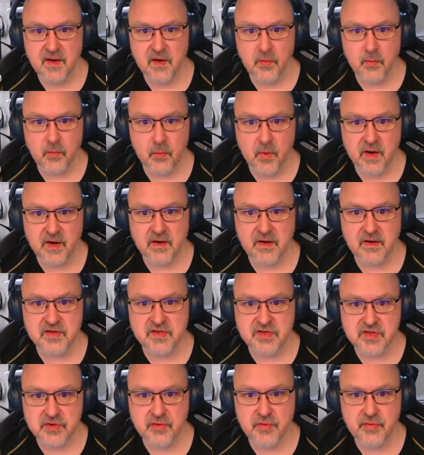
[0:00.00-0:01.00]
One,
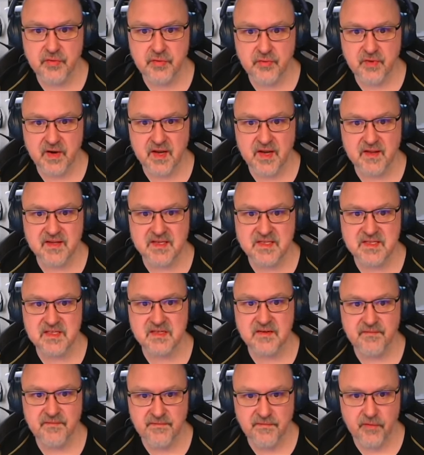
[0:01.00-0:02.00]
two, three. This is a
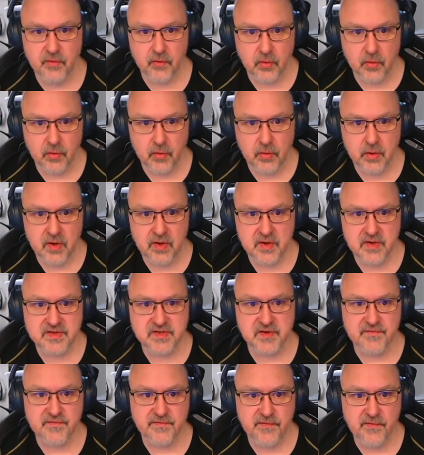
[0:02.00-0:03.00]
four. So
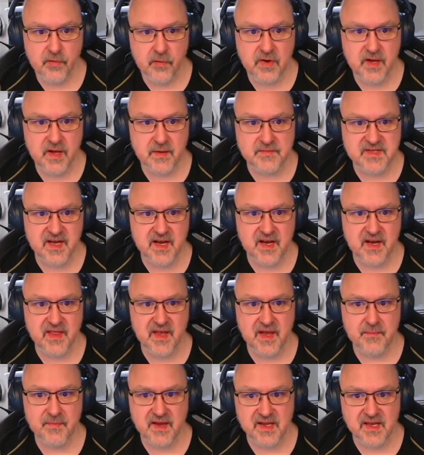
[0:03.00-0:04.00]
four comes out of
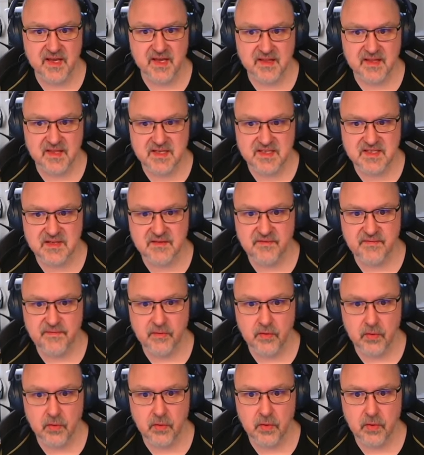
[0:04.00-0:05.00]
there, making this the
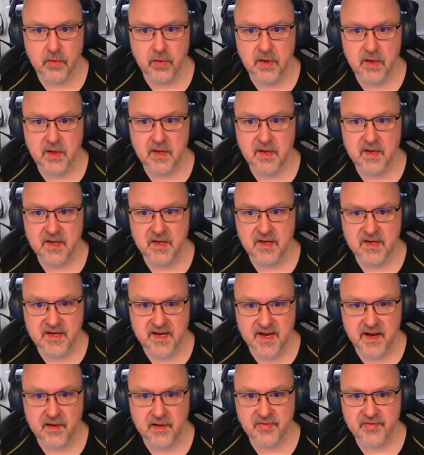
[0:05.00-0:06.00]
four.
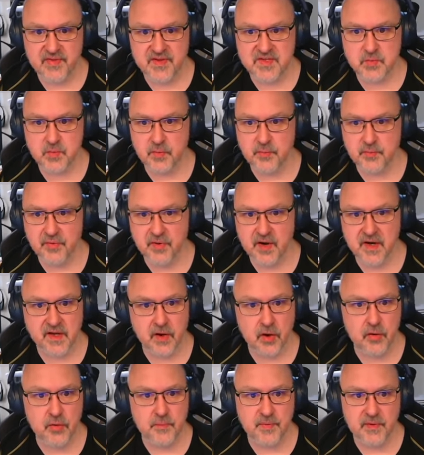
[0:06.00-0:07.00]
Now this will break
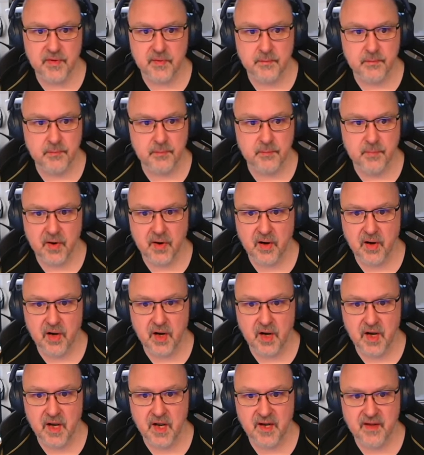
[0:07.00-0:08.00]
open
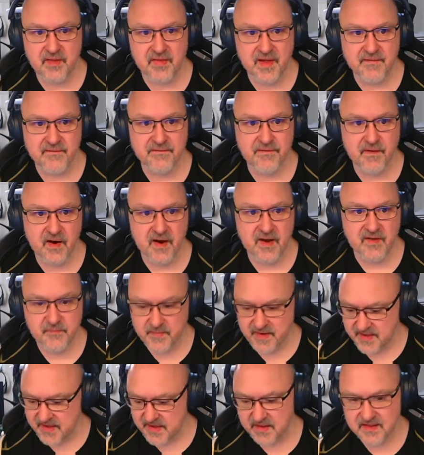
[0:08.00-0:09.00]
by that five,
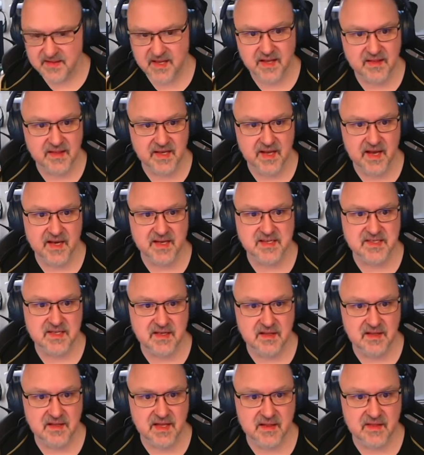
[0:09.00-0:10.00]
making that the eight
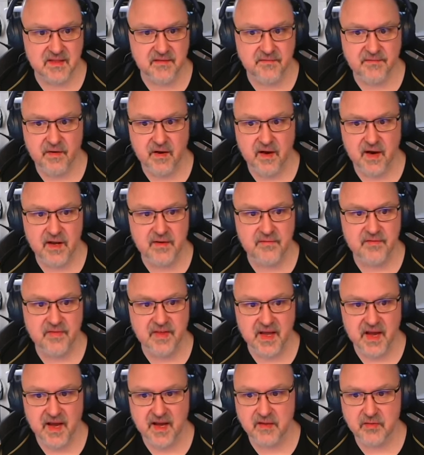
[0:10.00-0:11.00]
and that the five. The
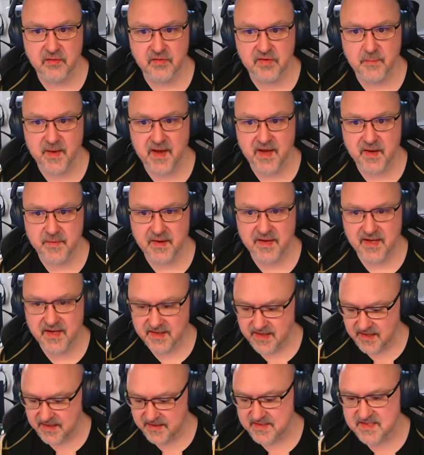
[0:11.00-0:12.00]
eight looks back, making
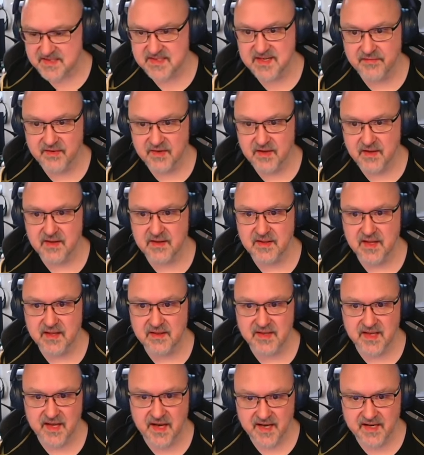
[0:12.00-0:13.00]
that the seven and that
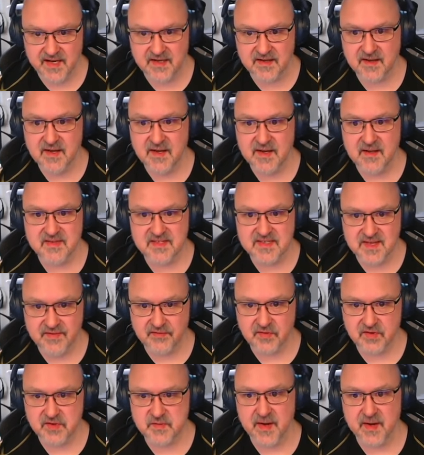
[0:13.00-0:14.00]
the eight. The seven
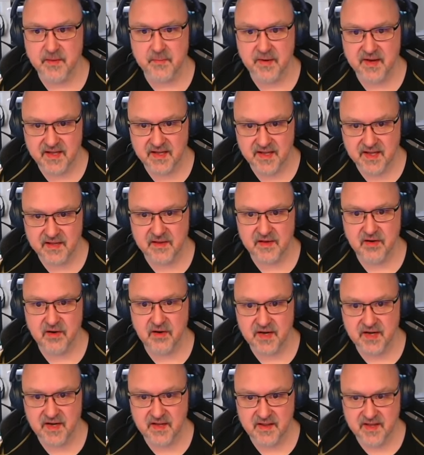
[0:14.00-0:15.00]
looks back, making that the
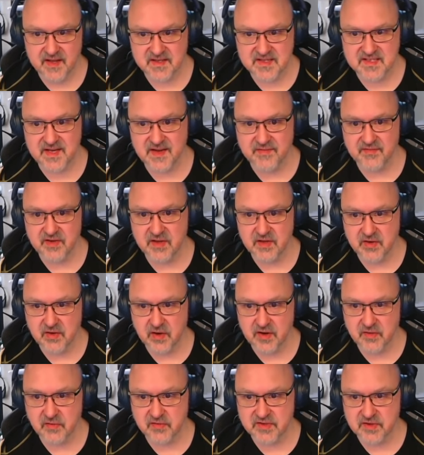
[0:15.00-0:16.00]
nine and that the seven. The
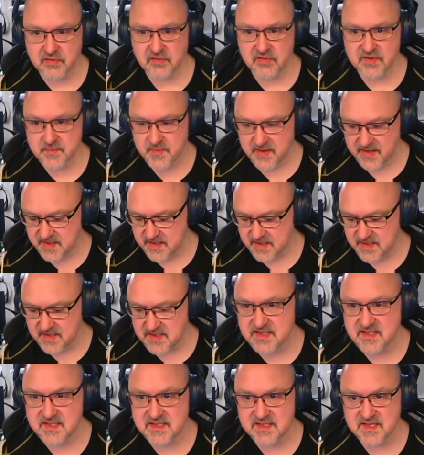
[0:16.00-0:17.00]
nine looks across, making this
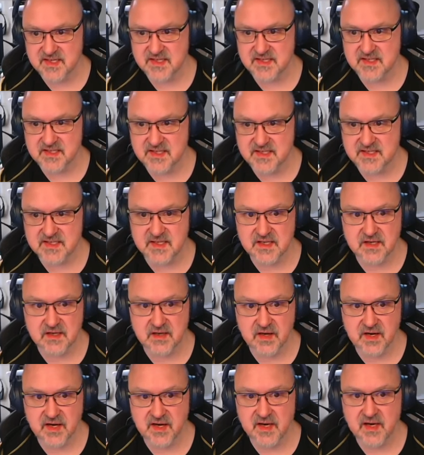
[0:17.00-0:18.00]
the six, this the
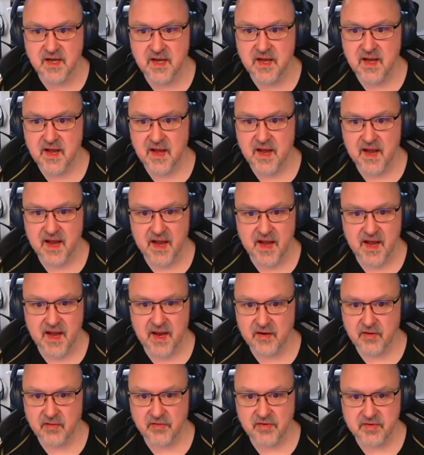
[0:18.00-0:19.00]
nine.
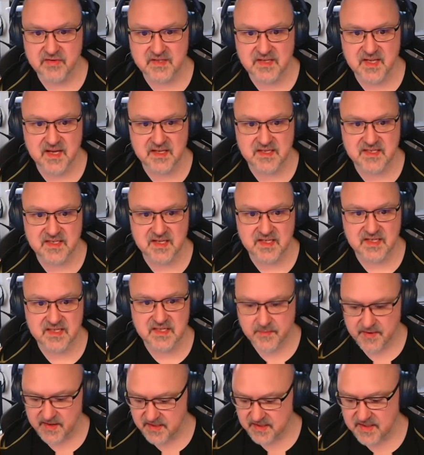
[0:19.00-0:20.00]
And I'll use that six to
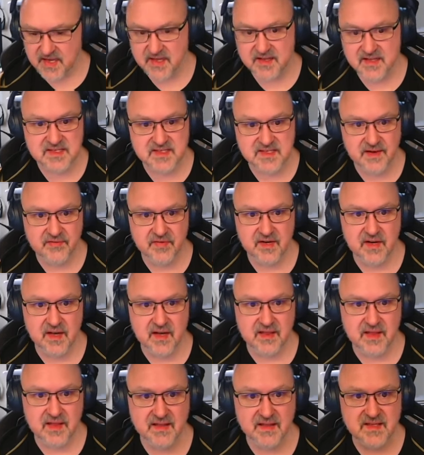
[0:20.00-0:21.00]
make that the seven and
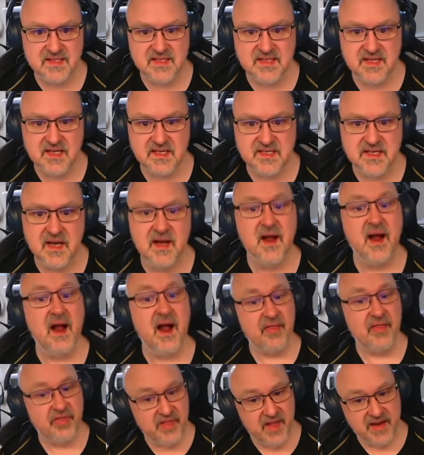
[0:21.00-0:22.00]
the six.
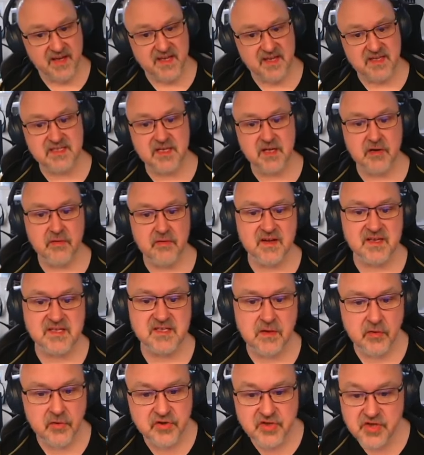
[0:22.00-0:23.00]
And that is the correct
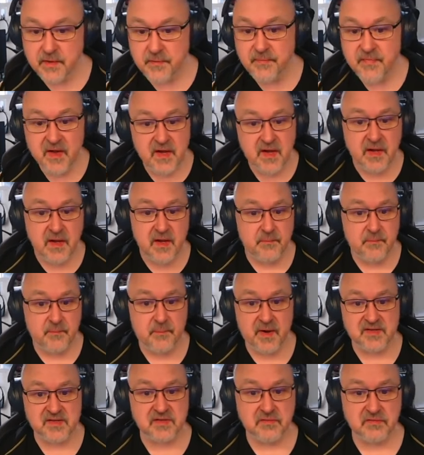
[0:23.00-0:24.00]
solution
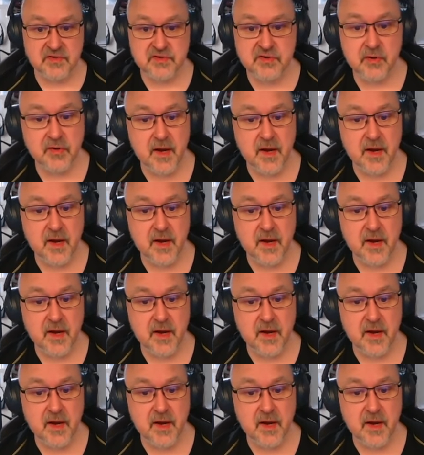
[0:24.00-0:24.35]
puzzle took